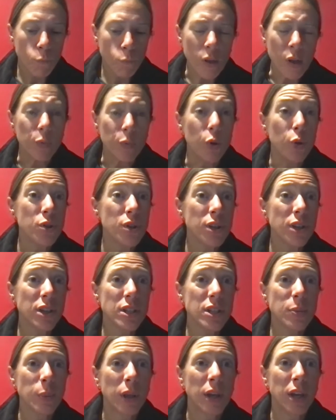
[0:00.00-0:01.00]
Music
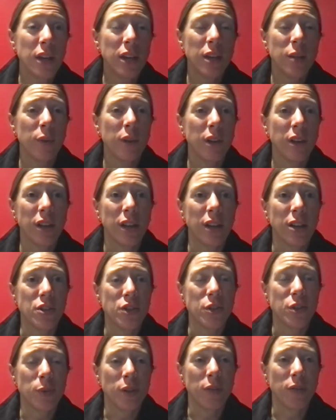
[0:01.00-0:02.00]
is played in my
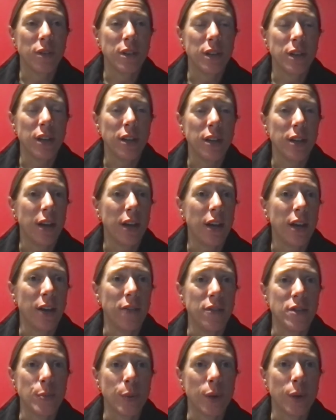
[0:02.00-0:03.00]
classroom every day. I
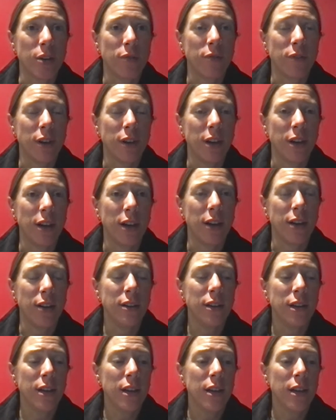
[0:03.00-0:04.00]
have Spotify
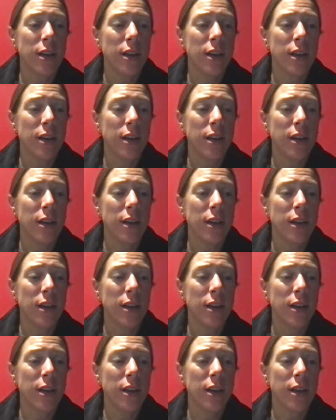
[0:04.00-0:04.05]
on.